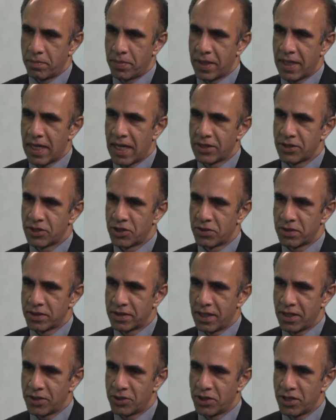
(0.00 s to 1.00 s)
bonanza. Is
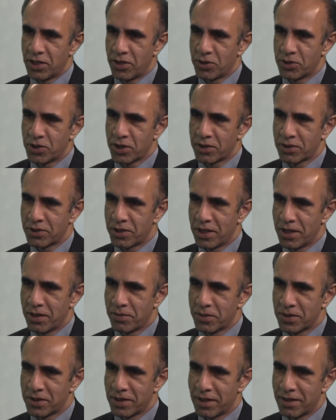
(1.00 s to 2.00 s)
that a geological
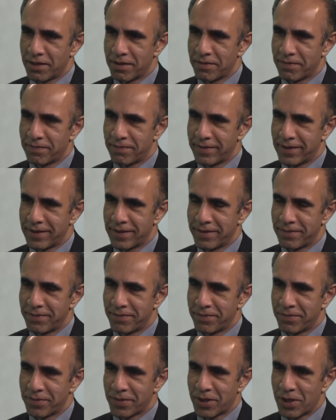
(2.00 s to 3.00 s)
term? Is that a um,
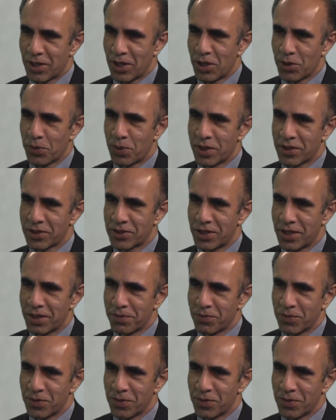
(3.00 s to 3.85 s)
colloquial term?